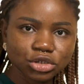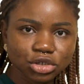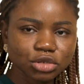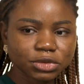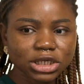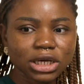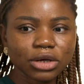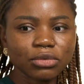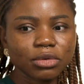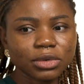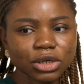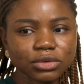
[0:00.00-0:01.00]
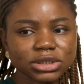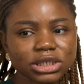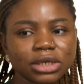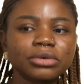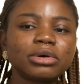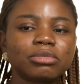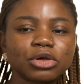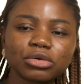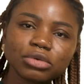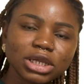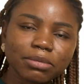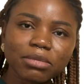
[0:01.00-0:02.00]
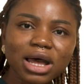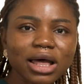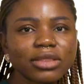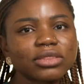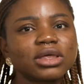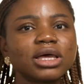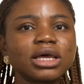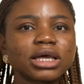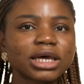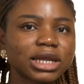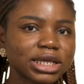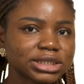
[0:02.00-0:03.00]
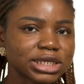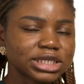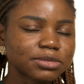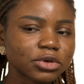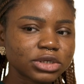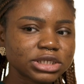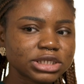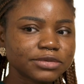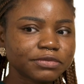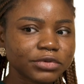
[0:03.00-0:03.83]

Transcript: YouTube channel where they will say, Oh, I'm not good in math can I say, explore this